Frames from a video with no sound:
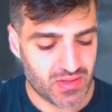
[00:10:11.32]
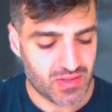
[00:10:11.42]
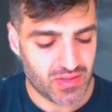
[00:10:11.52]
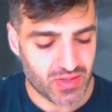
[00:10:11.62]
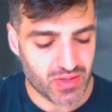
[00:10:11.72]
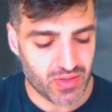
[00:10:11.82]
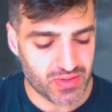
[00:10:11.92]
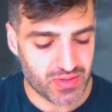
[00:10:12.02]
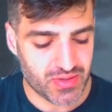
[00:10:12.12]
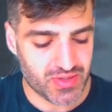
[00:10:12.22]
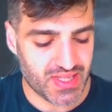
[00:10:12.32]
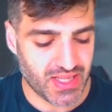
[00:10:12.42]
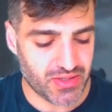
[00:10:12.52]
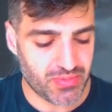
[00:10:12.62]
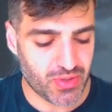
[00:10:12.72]
You go into your
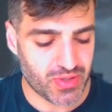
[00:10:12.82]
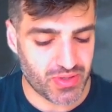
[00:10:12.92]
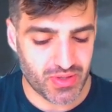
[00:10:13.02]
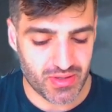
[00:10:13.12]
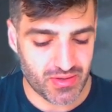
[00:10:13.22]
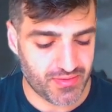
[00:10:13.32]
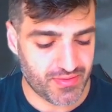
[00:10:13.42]
standard board of...